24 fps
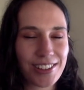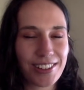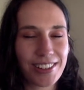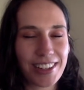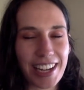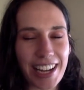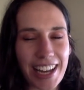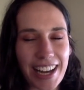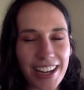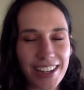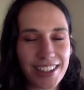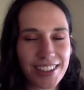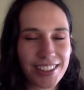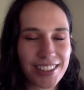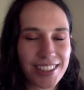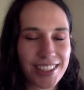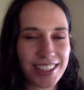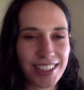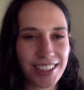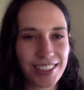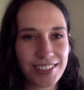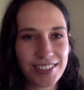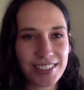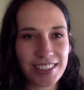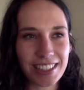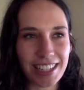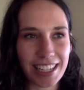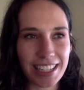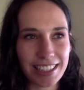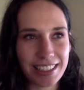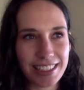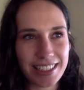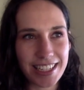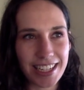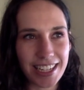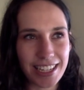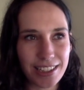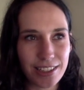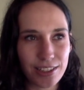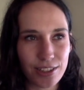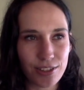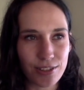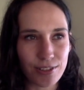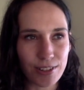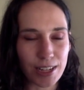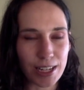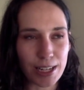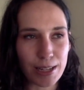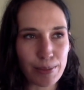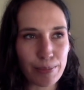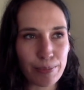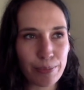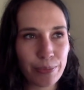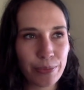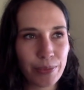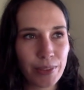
allow yourself to like dare to dream,